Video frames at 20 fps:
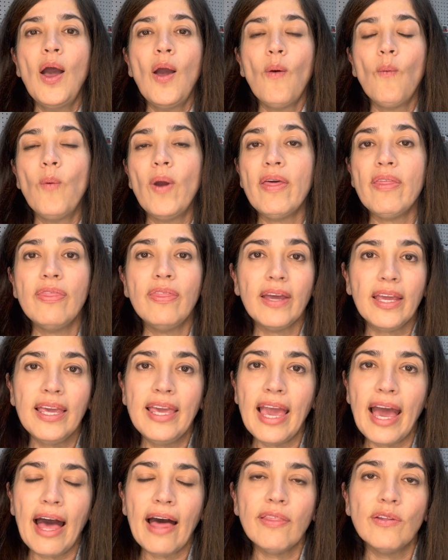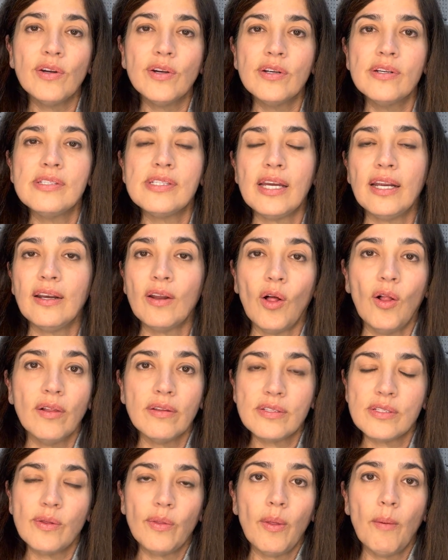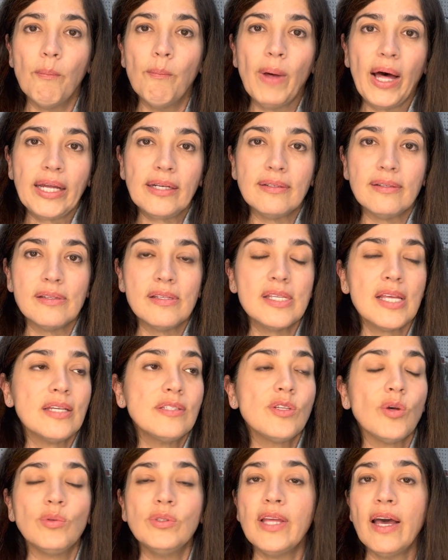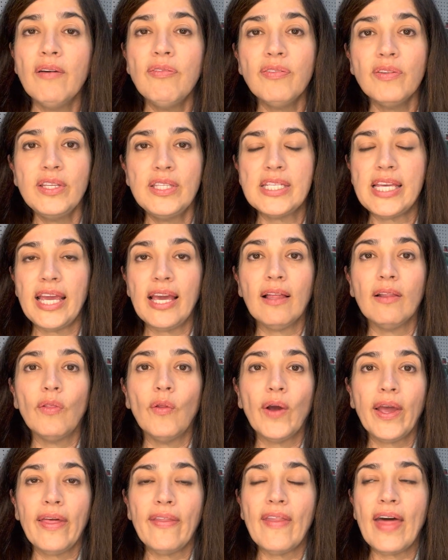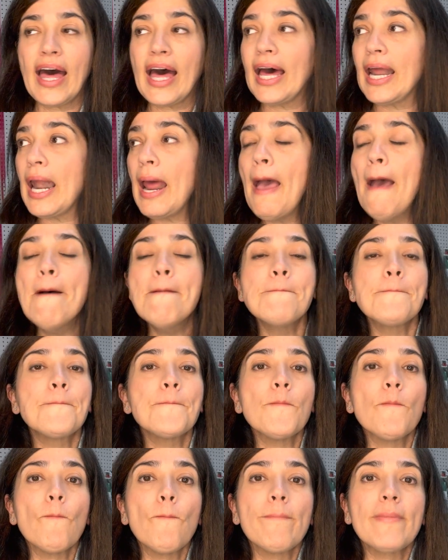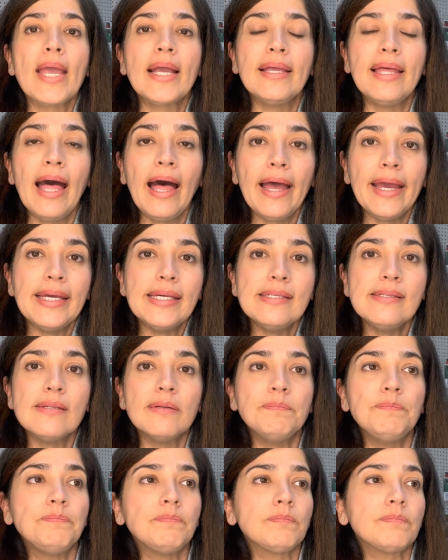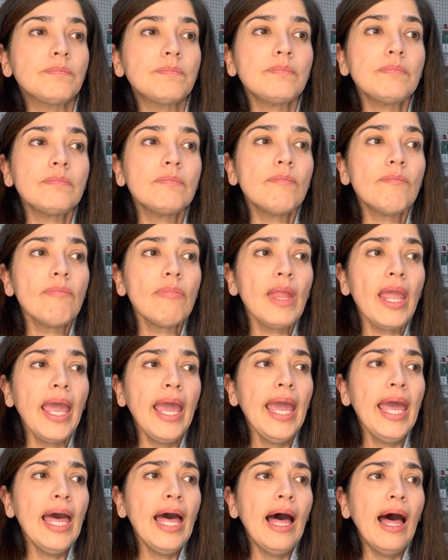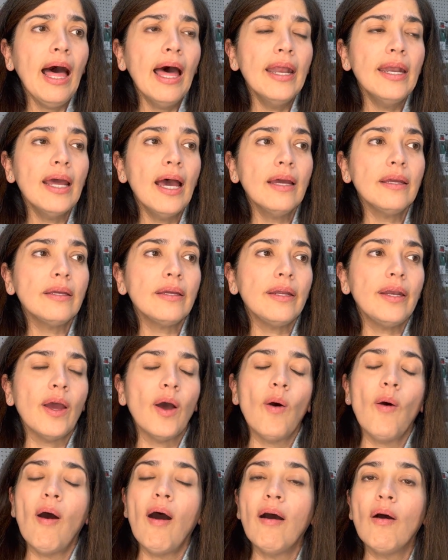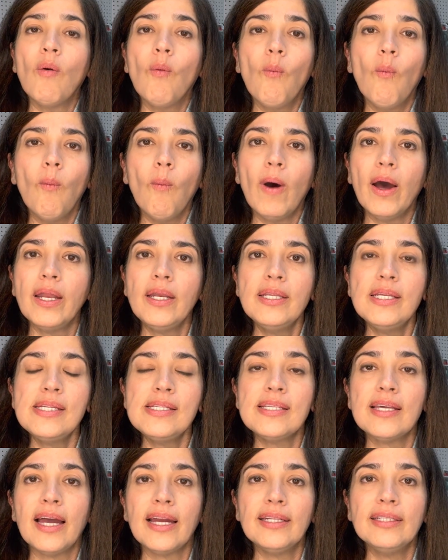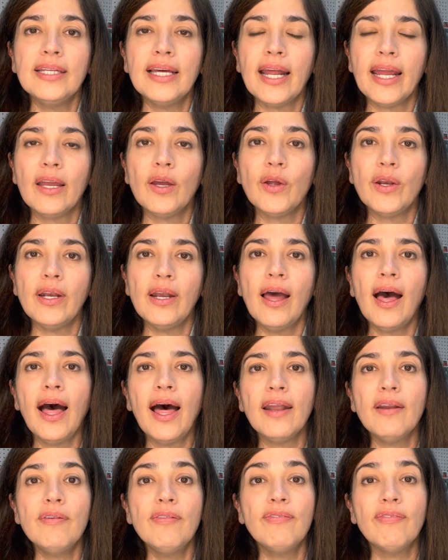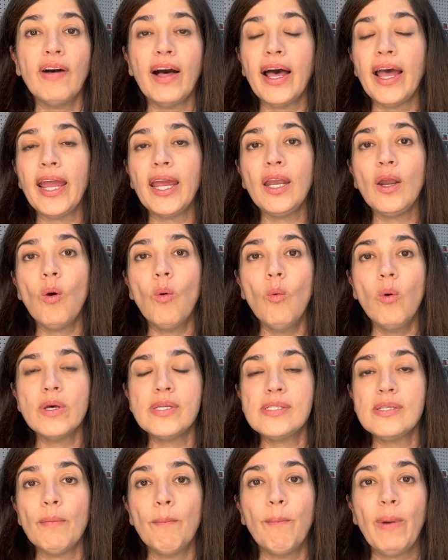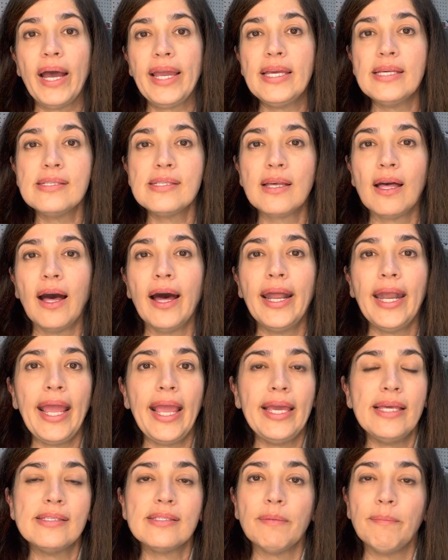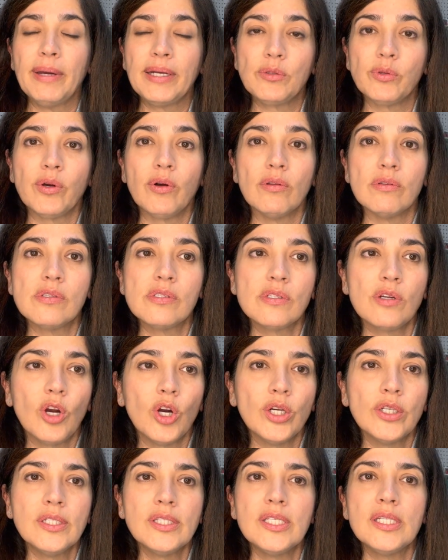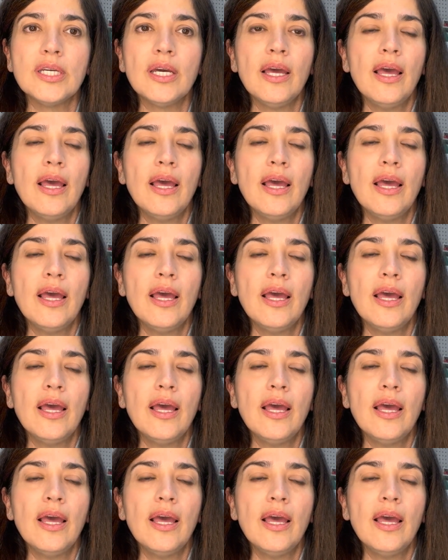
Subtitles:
with the gathers and also the buttons. So definitely take a look at that. Guys, and one design that I could not find was the bias cut asymmetrical skirt.